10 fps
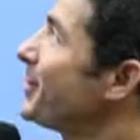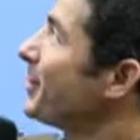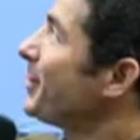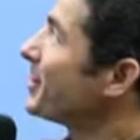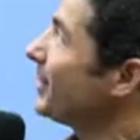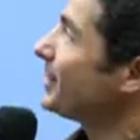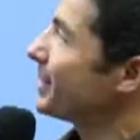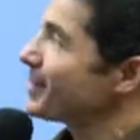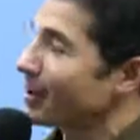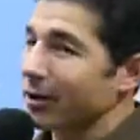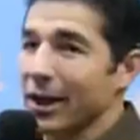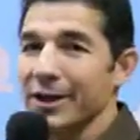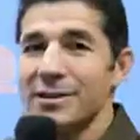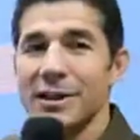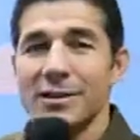you can see, Disney on
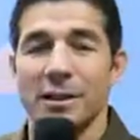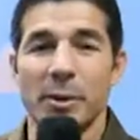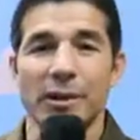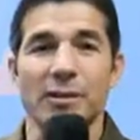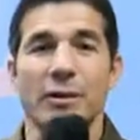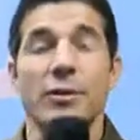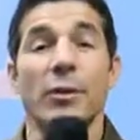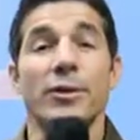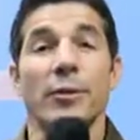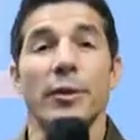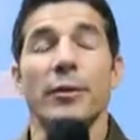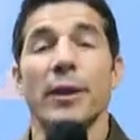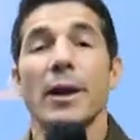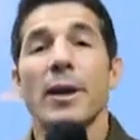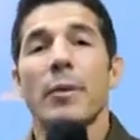Ice, Disney Pixar's Toy Story
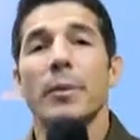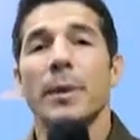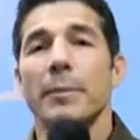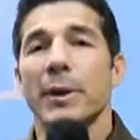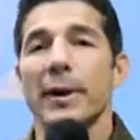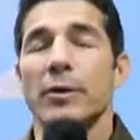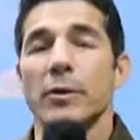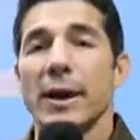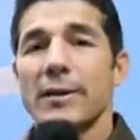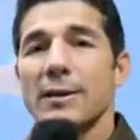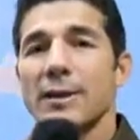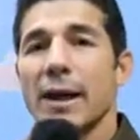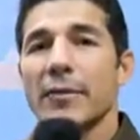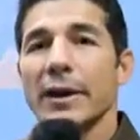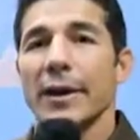3 will be playing throughout the
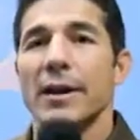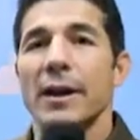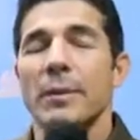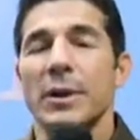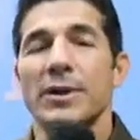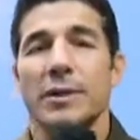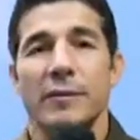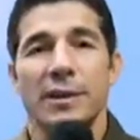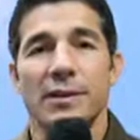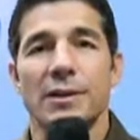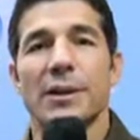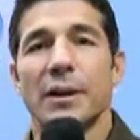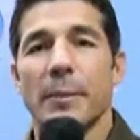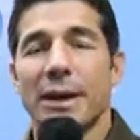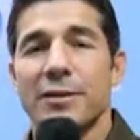Southland. Be sure and visit
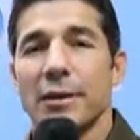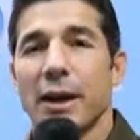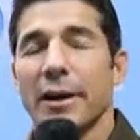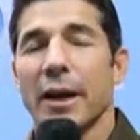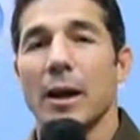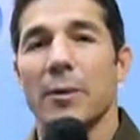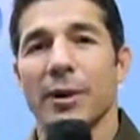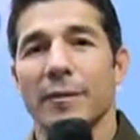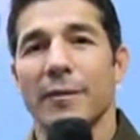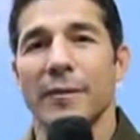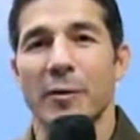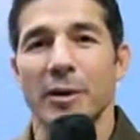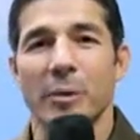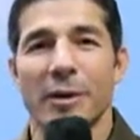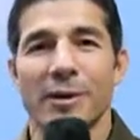Ticketmaster.com or give the phone
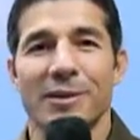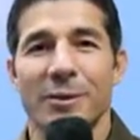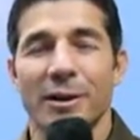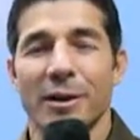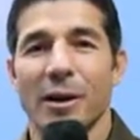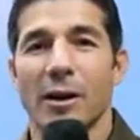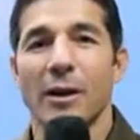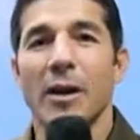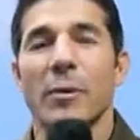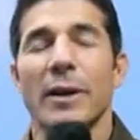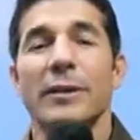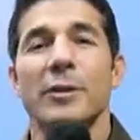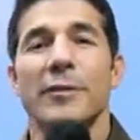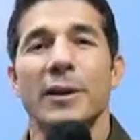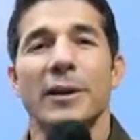number on the screen a call. Well, that'll
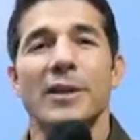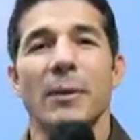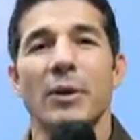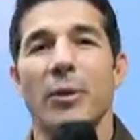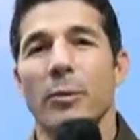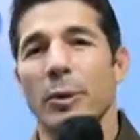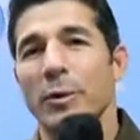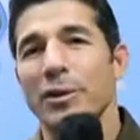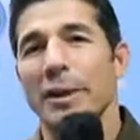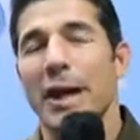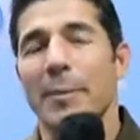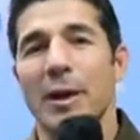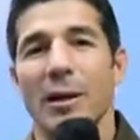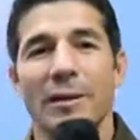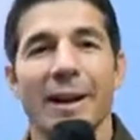do it for the Entertainment Corner. We wish you a
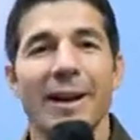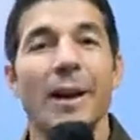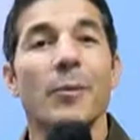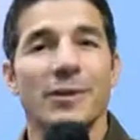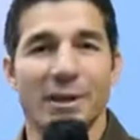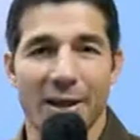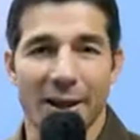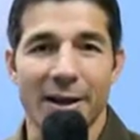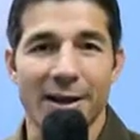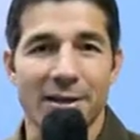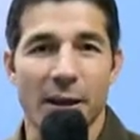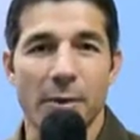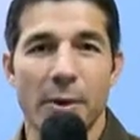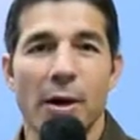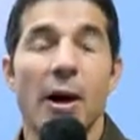happy holiday, and we'll see you again next
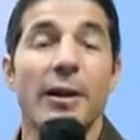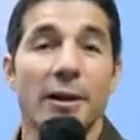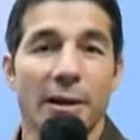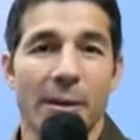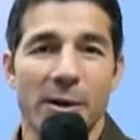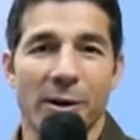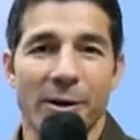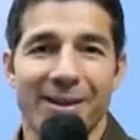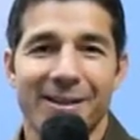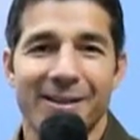time on the Entertainment Corner.